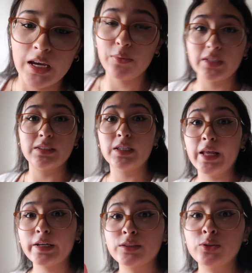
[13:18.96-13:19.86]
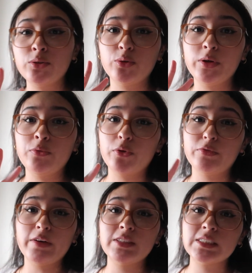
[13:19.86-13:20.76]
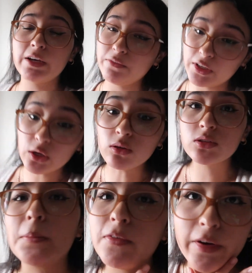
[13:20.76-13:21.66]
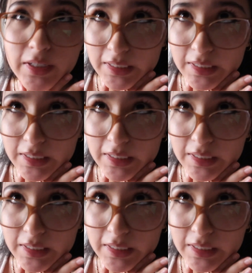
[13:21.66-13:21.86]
Anyways, the next 2, 3, 4, 5, 6, 7 videos are gonna be very